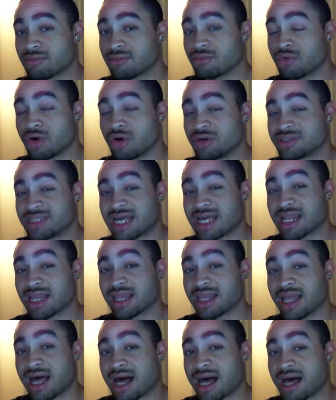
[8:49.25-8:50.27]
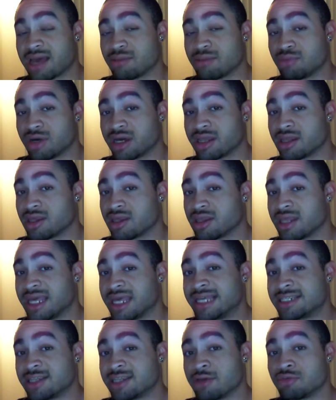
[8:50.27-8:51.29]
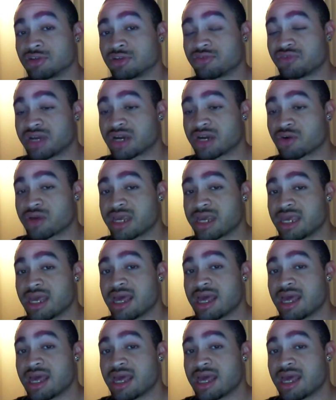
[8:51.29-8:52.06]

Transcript: Well, it's not a lie, but it, it was very